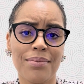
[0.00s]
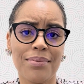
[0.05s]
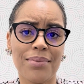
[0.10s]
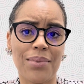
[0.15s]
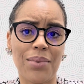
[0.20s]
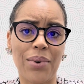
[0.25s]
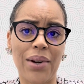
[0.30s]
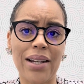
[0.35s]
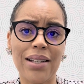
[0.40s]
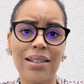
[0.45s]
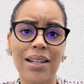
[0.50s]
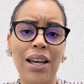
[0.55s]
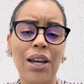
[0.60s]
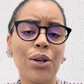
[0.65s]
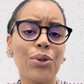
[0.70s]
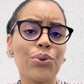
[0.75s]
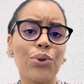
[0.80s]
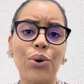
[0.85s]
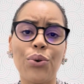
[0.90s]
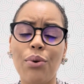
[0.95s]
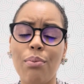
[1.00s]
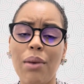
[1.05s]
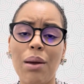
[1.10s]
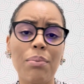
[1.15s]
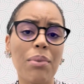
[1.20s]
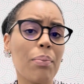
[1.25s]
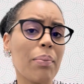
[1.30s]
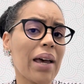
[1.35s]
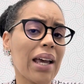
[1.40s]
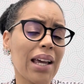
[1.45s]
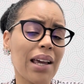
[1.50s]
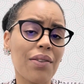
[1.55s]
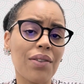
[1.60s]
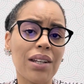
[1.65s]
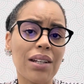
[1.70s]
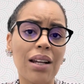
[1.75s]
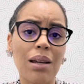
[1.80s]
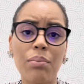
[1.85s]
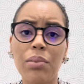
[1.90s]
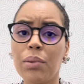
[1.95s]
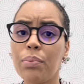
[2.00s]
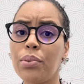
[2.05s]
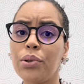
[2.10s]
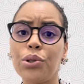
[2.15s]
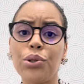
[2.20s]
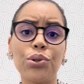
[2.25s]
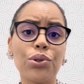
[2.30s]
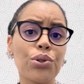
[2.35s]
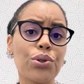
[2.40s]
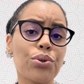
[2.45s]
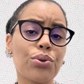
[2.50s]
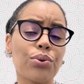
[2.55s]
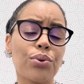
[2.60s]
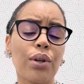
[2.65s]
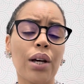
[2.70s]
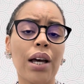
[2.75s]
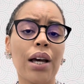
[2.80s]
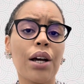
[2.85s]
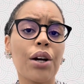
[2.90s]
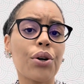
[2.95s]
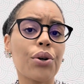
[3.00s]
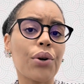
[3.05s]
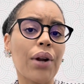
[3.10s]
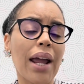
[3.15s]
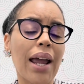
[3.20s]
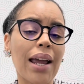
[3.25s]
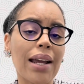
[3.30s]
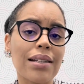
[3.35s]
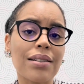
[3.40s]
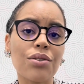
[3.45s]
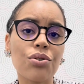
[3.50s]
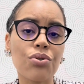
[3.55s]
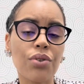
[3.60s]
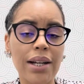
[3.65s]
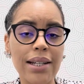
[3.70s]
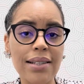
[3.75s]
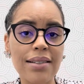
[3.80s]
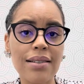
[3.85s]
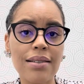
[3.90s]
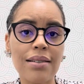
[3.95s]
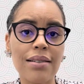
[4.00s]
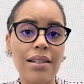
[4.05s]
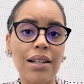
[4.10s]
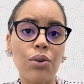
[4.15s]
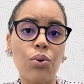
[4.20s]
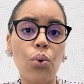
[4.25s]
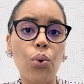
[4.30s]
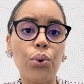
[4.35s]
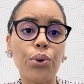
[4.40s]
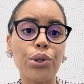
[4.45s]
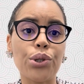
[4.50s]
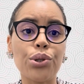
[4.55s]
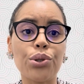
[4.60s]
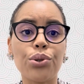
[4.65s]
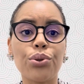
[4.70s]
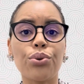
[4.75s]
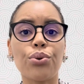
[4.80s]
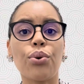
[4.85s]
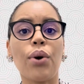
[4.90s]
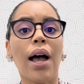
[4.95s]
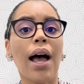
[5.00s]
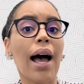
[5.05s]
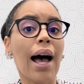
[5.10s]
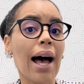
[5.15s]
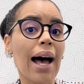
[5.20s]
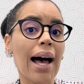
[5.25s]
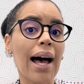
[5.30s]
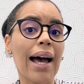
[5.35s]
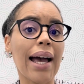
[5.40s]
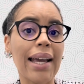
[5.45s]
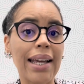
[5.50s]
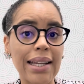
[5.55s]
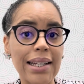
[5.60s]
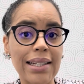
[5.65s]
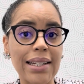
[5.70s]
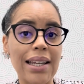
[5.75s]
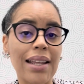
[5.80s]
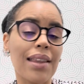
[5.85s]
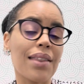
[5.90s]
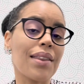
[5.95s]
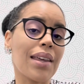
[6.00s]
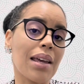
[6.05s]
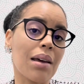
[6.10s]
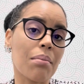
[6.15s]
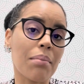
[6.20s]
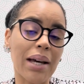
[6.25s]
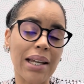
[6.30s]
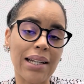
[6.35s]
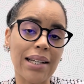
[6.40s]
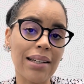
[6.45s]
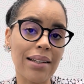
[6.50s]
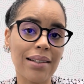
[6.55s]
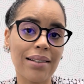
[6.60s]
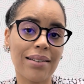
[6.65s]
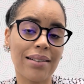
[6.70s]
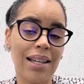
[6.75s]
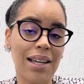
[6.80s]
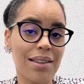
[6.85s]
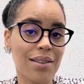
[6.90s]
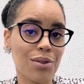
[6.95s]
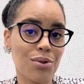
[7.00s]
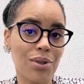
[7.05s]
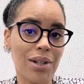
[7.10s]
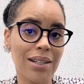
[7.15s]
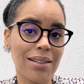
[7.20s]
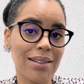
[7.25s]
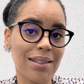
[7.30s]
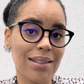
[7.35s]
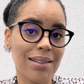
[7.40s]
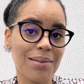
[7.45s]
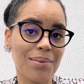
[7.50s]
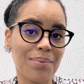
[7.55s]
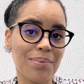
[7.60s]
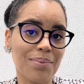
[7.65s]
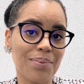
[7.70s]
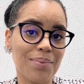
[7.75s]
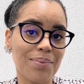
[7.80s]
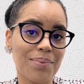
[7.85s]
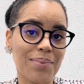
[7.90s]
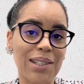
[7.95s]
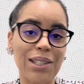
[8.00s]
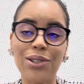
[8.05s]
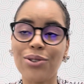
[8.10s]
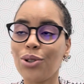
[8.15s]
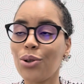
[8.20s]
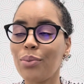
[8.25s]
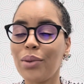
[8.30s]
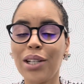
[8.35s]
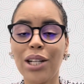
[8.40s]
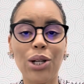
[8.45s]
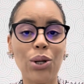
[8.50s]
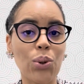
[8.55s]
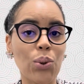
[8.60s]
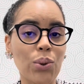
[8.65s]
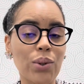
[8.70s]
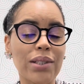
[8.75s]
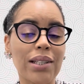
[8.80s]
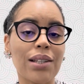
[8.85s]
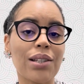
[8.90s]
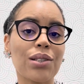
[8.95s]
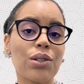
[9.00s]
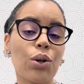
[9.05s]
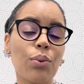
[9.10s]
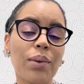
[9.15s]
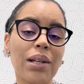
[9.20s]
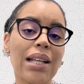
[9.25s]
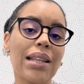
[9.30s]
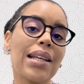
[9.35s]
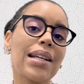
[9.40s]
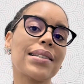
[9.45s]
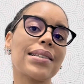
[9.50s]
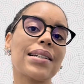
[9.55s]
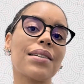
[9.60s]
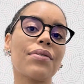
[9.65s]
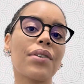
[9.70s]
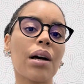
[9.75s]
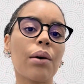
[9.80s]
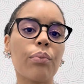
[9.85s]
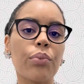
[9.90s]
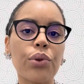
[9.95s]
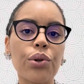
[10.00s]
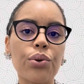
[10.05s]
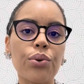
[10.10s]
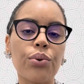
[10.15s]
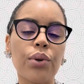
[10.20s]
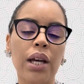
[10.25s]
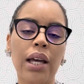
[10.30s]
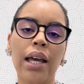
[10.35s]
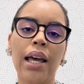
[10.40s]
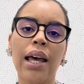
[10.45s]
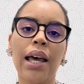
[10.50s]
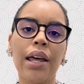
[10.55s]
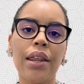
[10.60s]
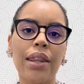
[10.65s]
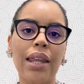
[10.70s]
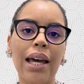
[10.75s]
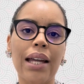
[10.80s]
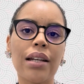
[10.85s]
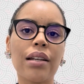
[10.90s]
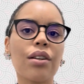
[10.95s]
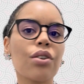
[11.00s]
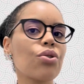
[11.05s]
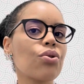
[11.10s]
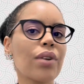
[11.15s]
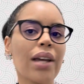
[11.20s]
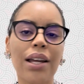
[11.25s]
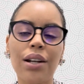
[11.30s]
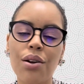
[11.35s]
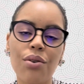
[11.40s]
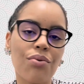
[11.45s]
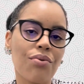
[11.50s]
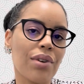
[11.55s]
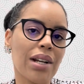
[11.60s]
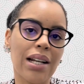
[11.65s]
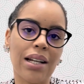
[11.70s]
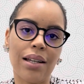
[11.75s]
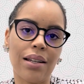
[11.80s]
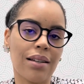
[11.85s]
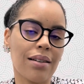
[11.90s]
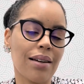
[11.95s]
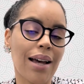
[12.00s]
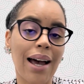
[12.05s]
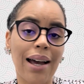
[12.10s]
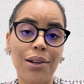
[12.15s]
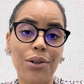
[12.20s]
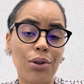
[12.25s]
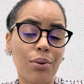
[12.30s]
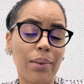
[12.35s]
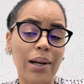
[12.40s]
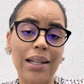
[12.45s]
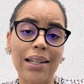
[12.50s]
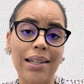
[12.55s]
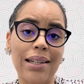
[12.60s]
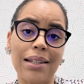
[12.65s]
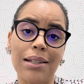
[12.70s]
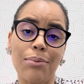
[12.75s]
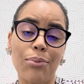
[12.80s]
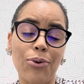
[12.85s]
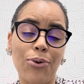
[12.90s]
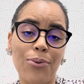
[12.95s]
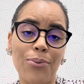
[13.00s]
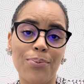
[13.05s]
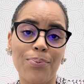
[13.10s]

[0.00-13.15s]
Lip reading: Right? So remember, back in the day, people used to create trusts in order to hide their money in the trust. There's so many laws and there's so many things that have come through that you cannot really hide your money anymore.